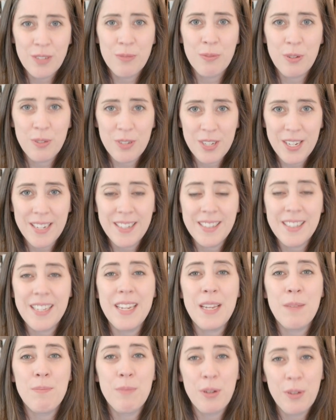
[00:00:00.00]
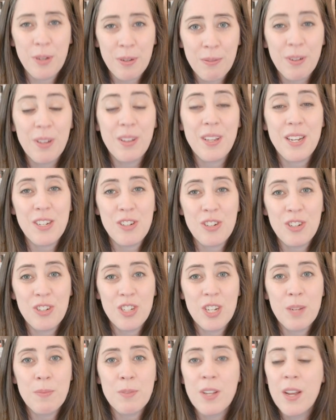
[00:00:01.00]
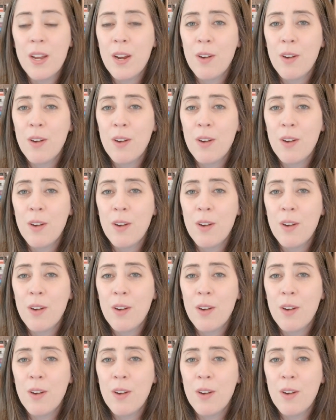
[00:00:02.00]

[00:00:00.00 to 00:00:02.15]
routinely and building relationships